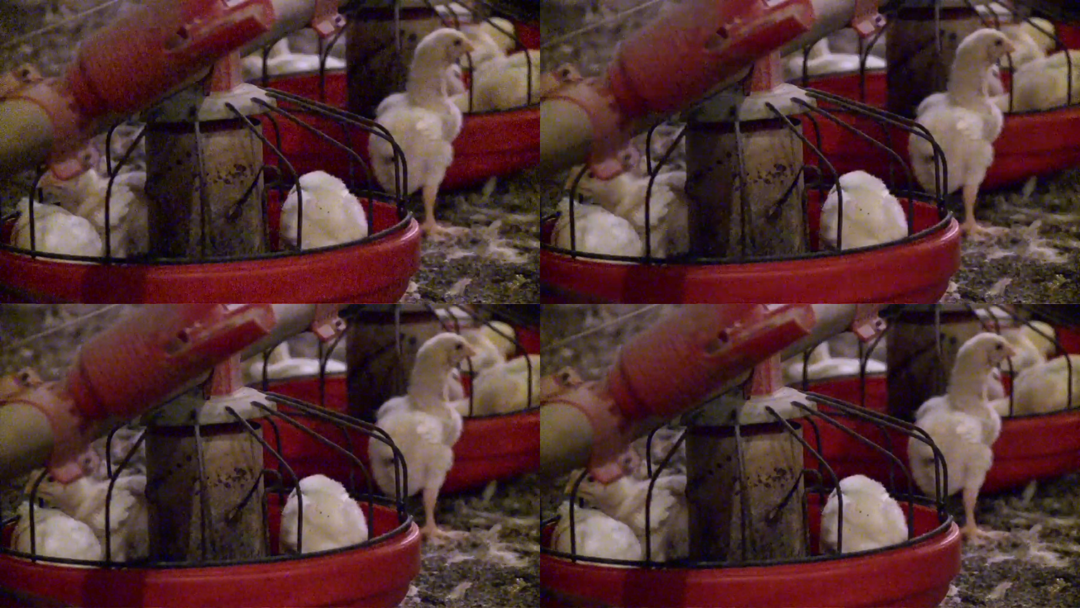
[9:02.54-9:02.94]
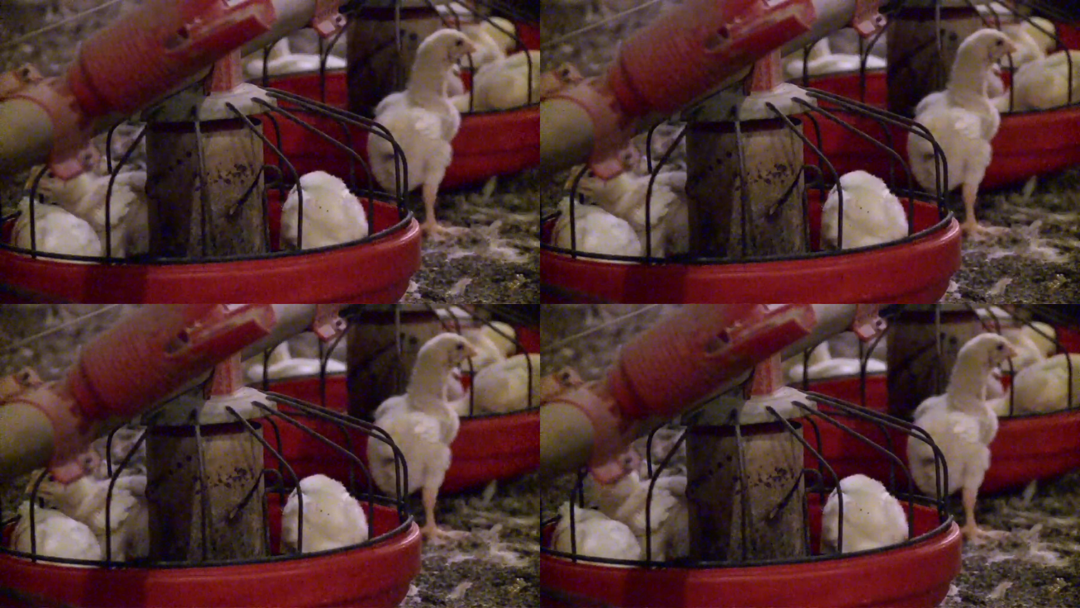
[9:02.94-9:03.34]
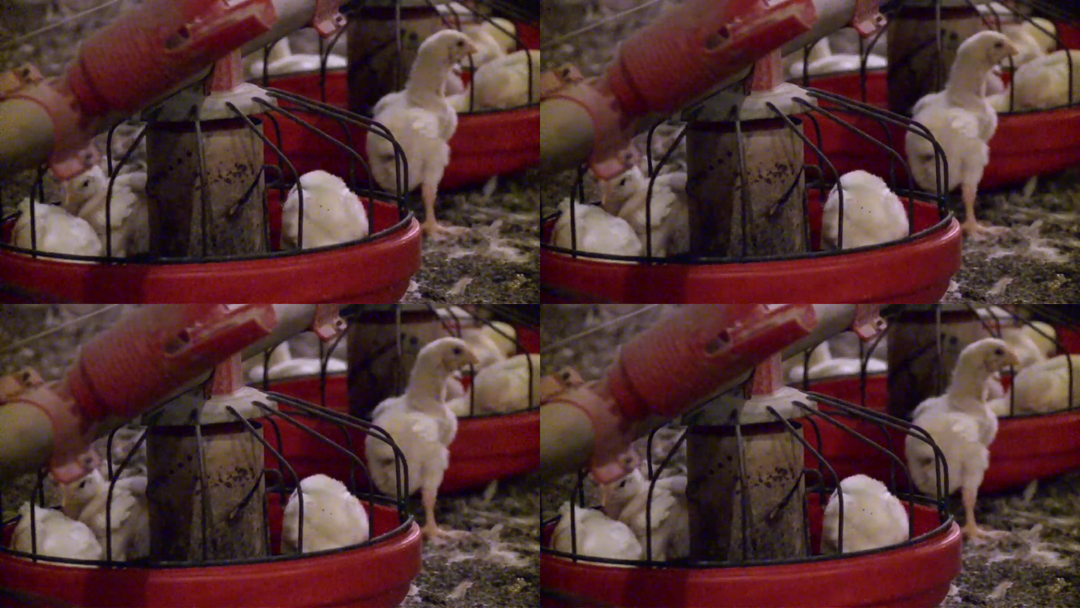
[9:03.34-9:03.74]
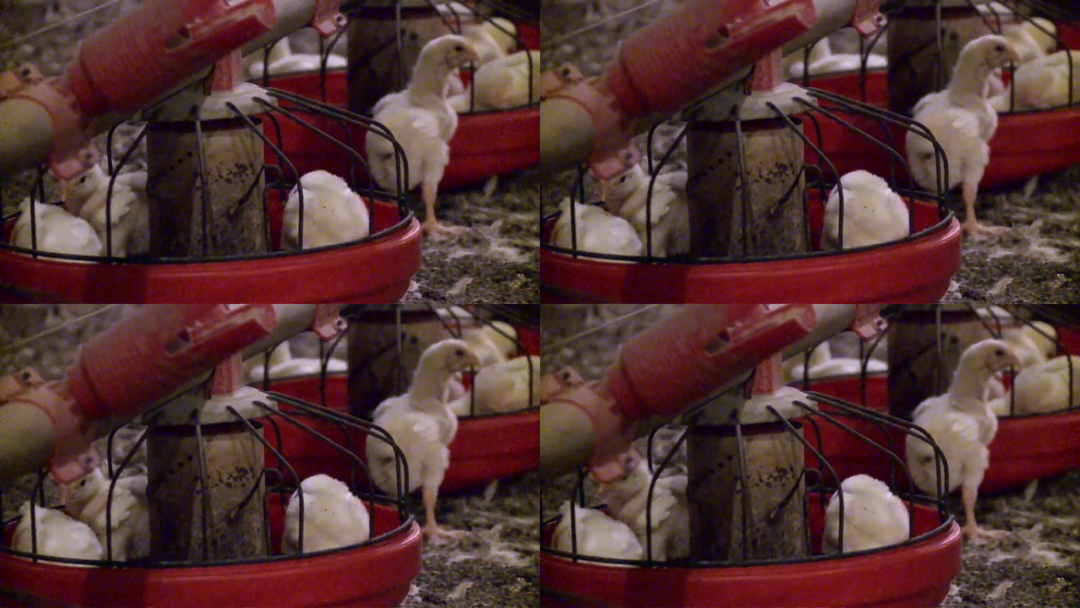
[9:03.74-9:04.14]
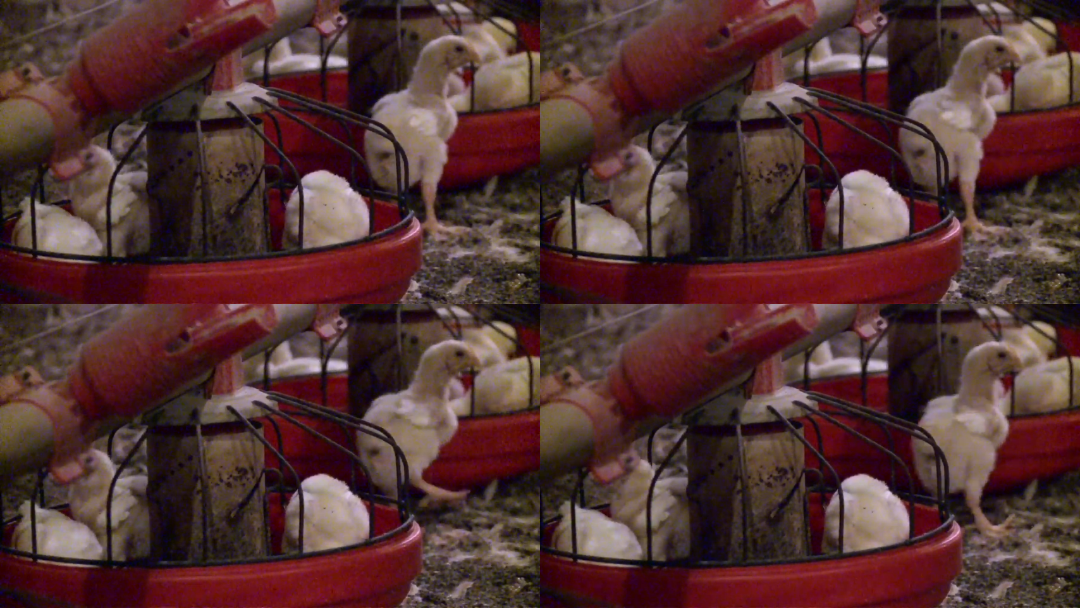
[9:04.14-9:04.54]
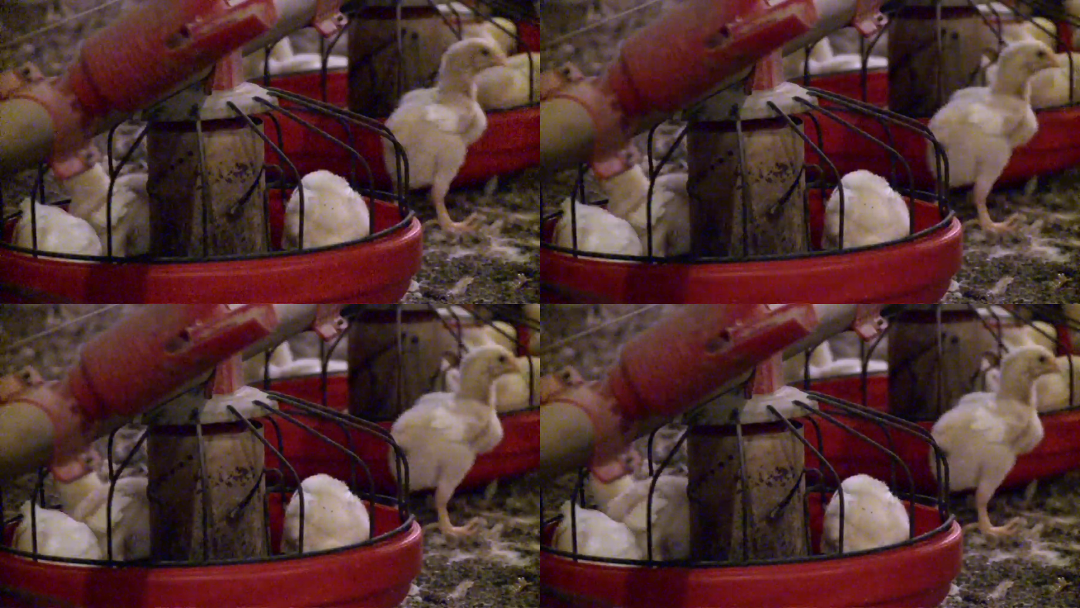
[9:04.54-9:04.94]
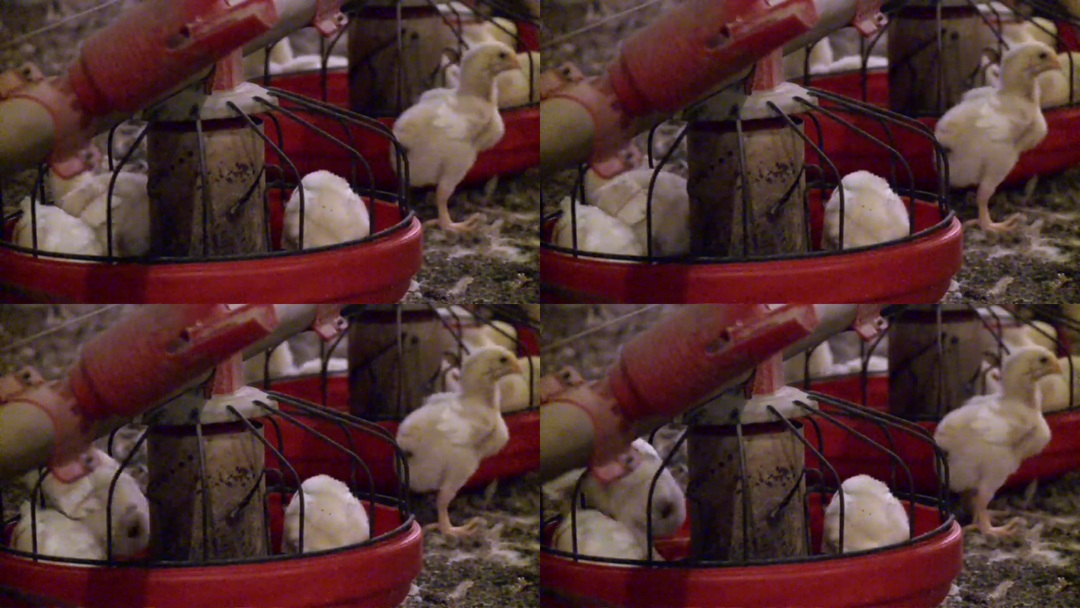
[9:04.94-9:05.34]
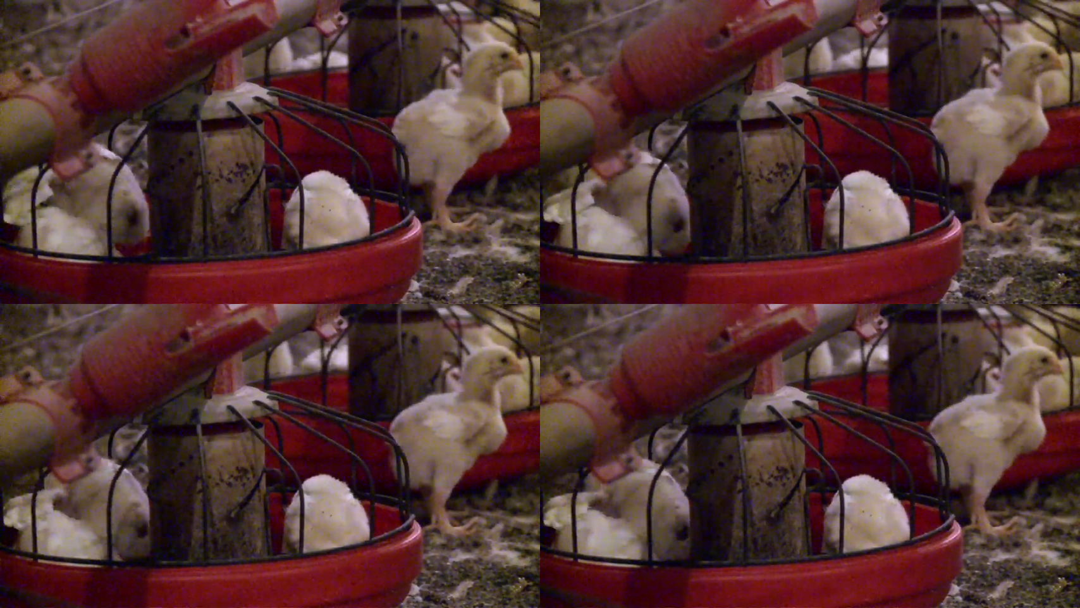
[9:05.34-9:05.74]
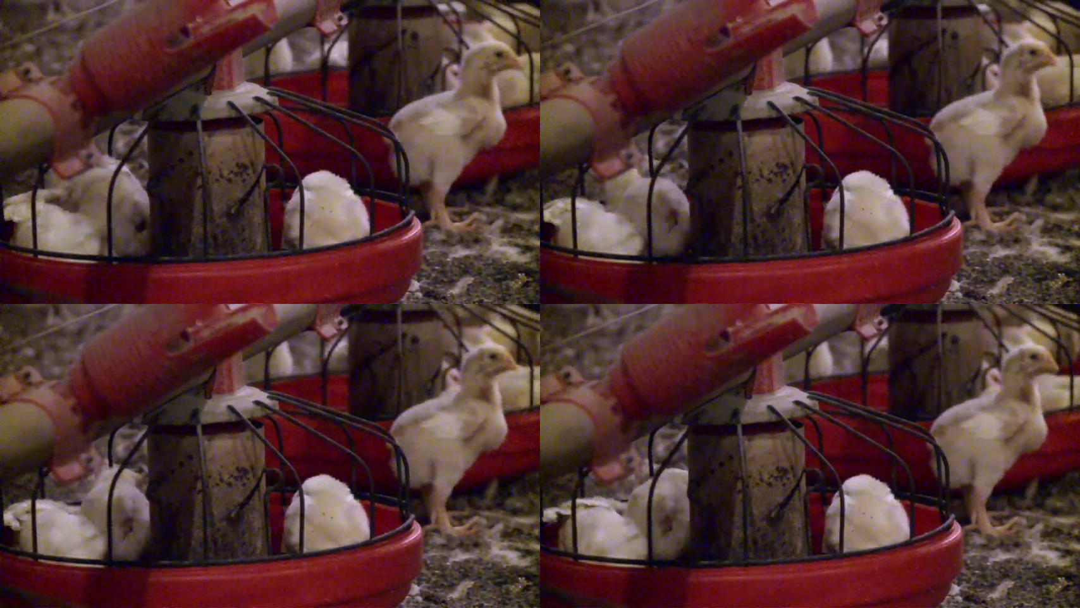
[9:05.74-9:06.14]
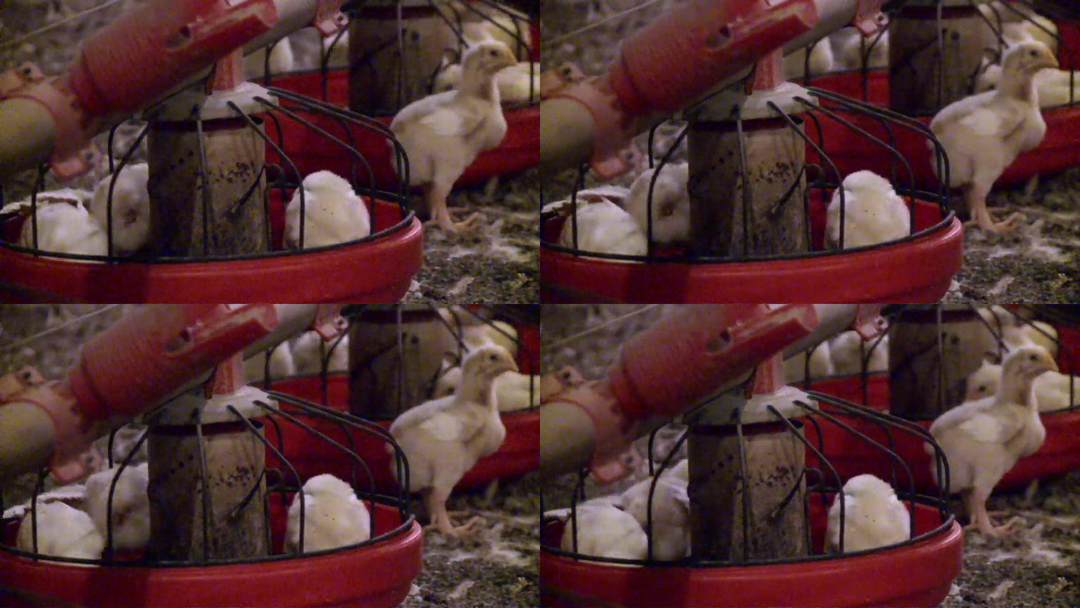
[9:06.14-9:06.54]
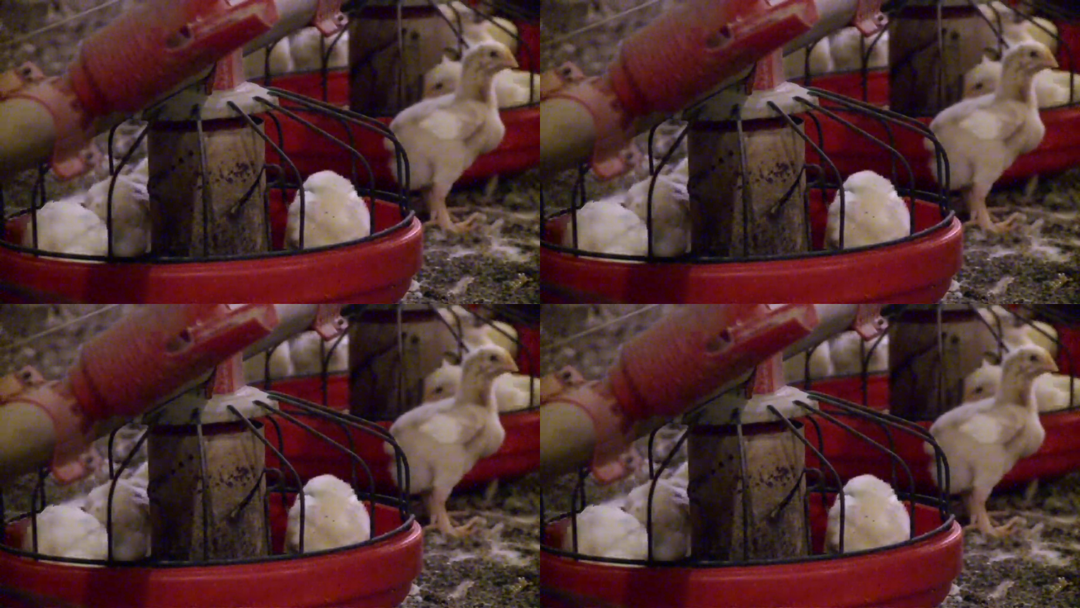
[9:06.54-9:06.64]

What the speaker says: (no speaker visible)